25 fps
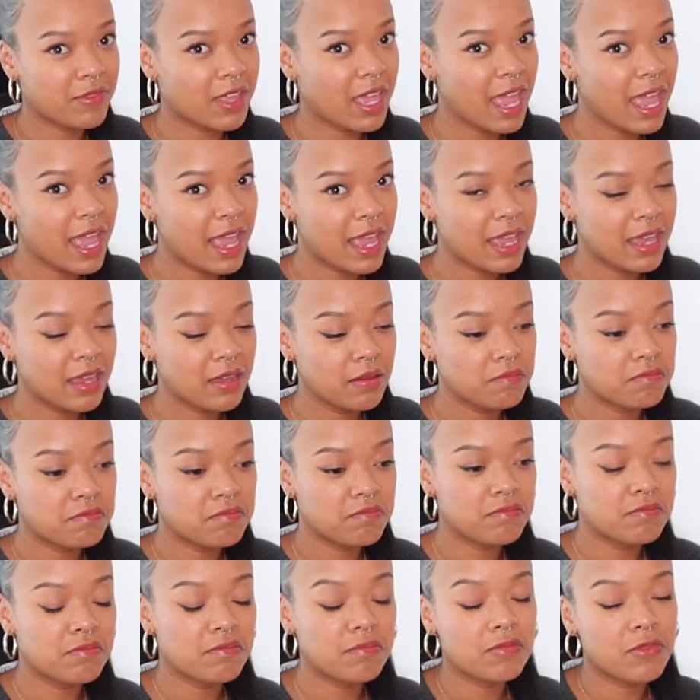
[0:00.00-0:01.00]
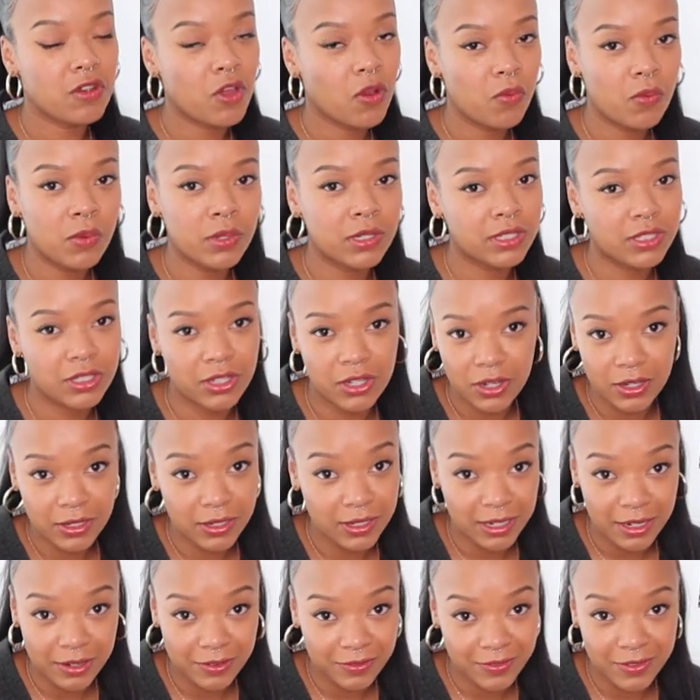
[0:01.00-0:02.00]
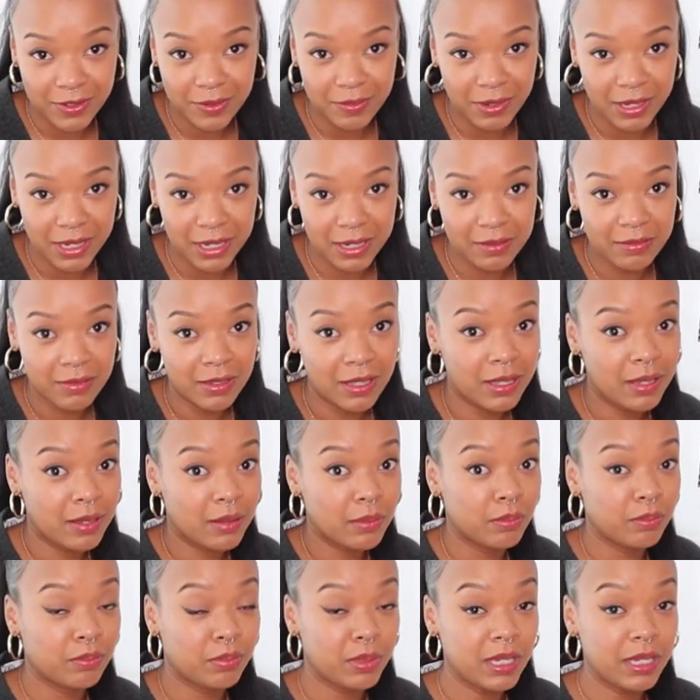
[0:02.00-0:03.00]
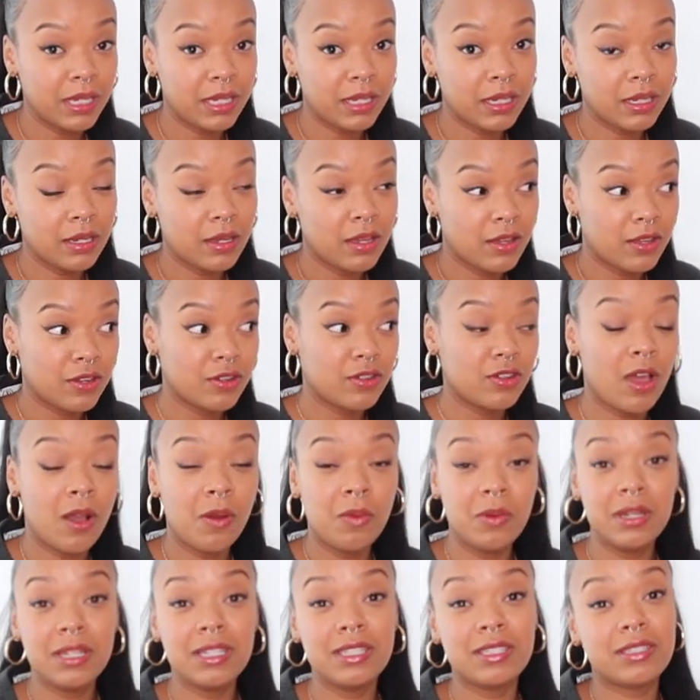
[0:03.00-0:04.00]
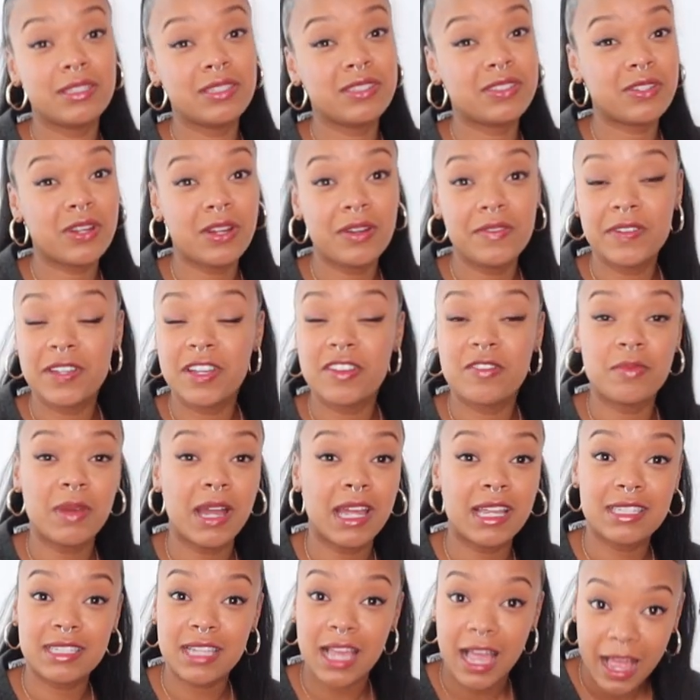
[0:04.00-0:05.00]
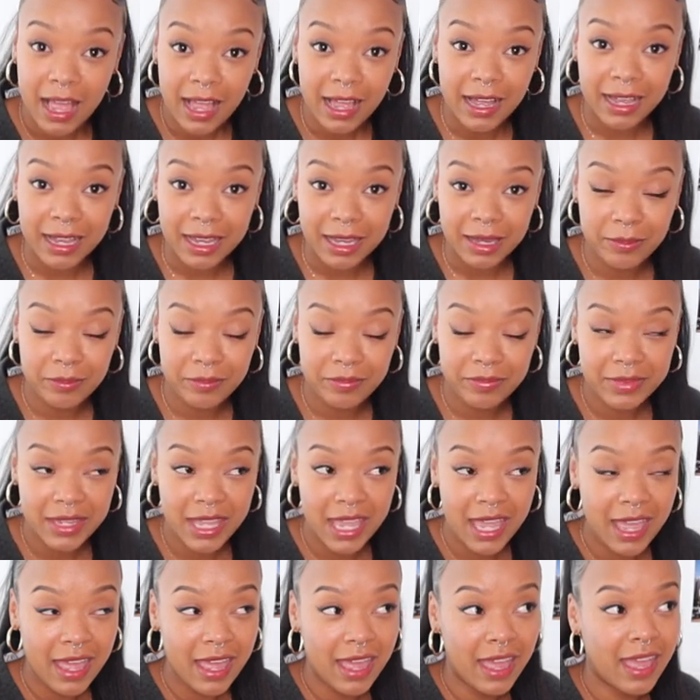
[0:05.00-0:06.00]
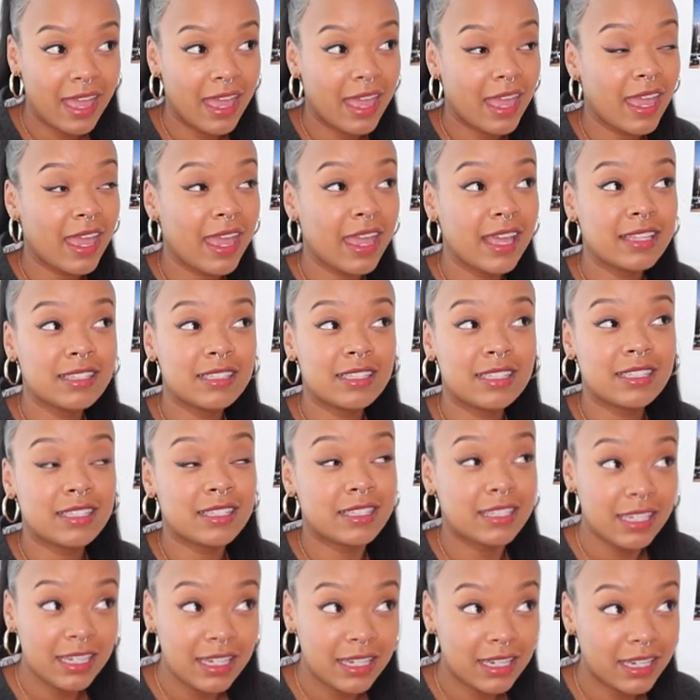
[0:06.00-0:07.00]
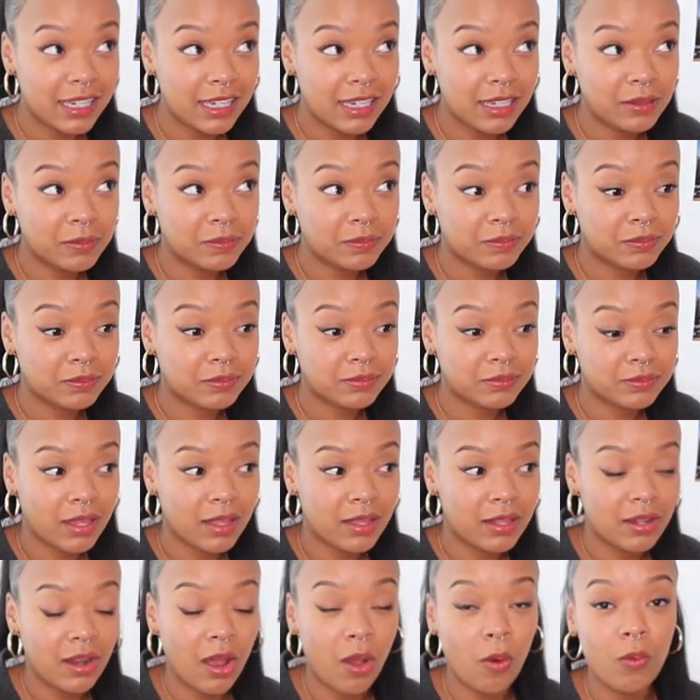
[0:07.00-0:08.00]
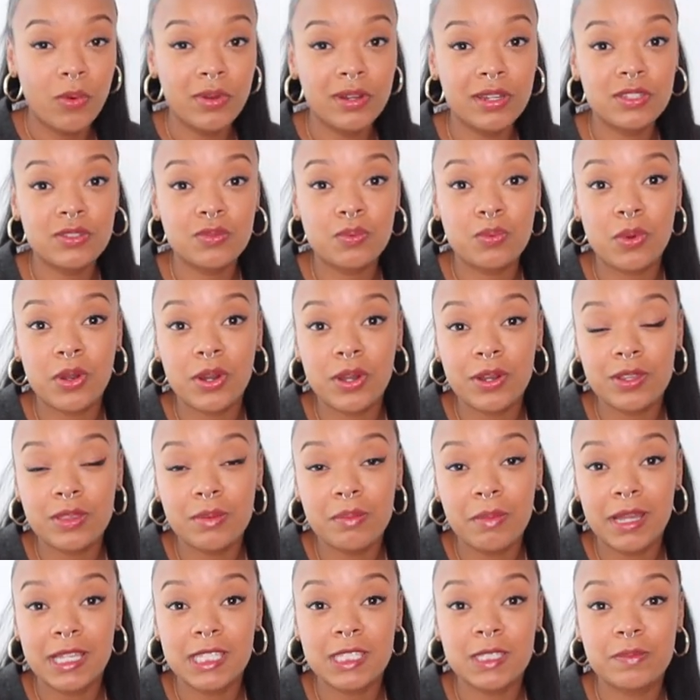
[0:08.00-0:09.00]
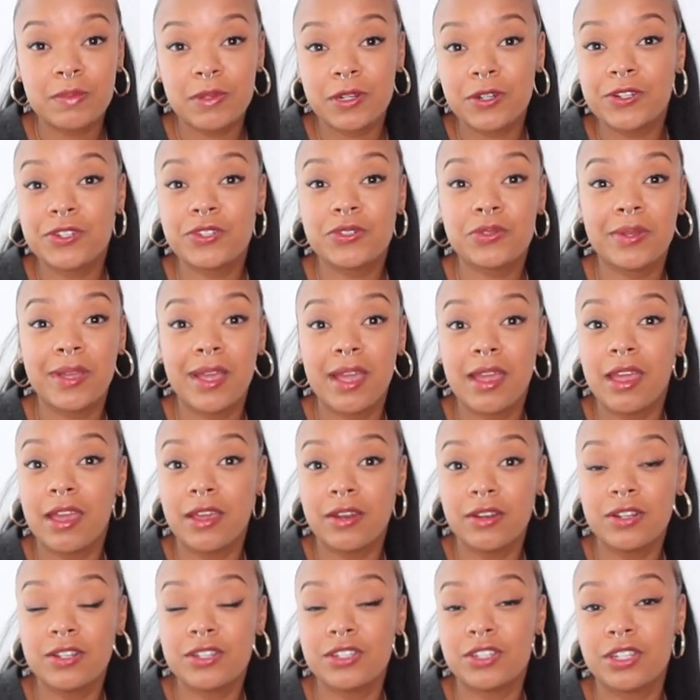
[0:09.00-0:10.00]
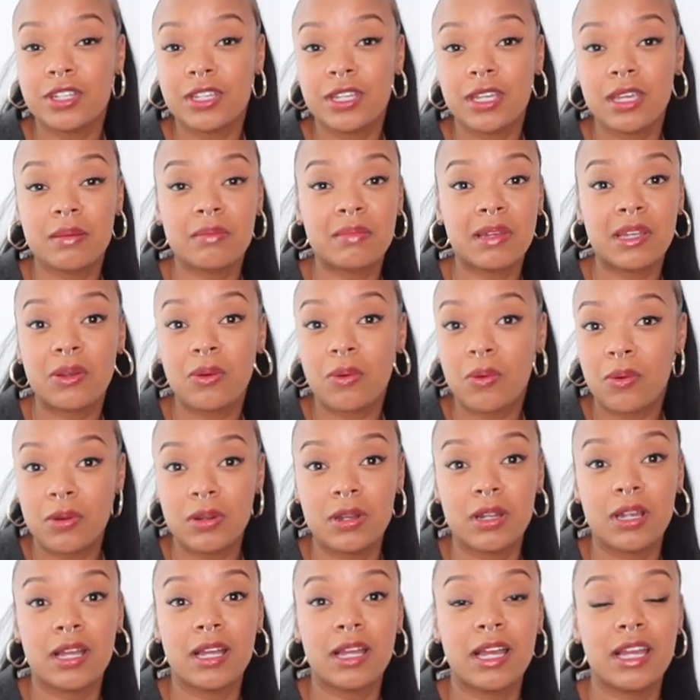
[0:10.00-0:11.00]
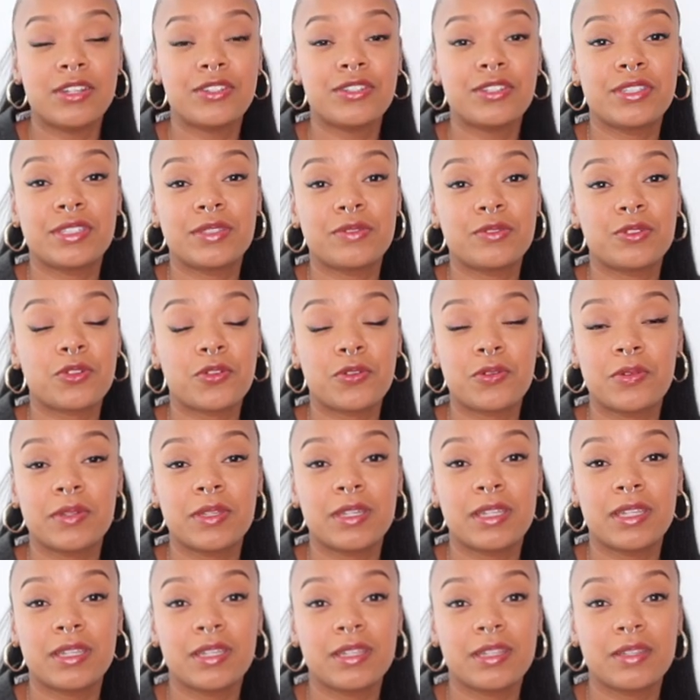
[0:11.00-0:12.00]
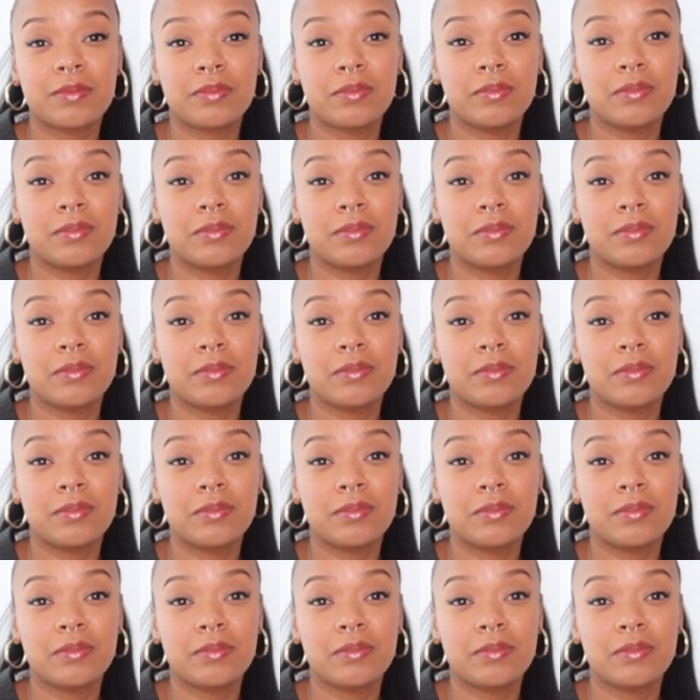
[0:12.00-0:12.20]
A, no one's good enough for me. B, no one is deserving of my time, and C, no one is worth my spiritual energy and my aura. I just truly